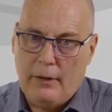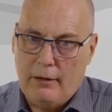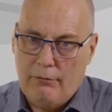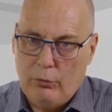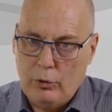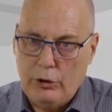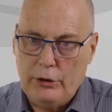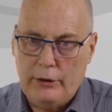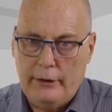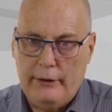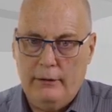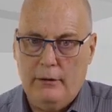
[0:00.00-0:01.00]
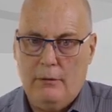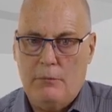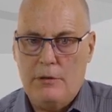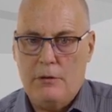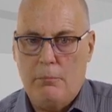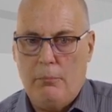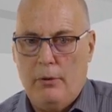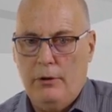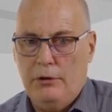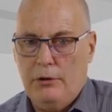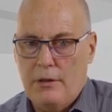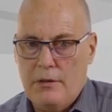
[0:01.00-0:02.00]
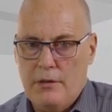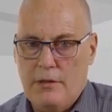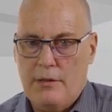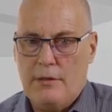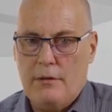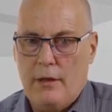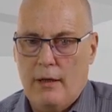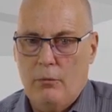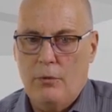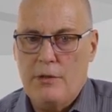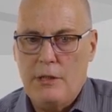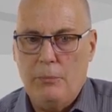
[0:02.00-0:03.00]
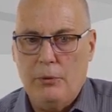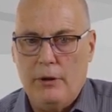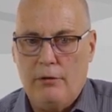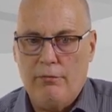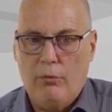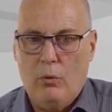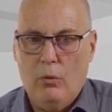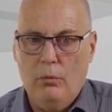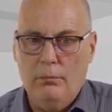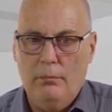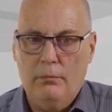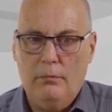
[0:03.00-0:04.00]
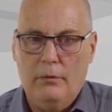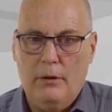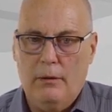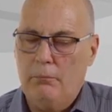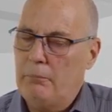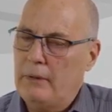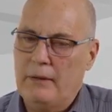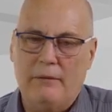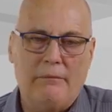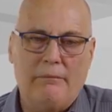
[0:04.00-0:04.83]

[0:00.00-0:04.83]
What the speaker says: Unfortunately, I must apologize, this is done with Cyprotec 4, but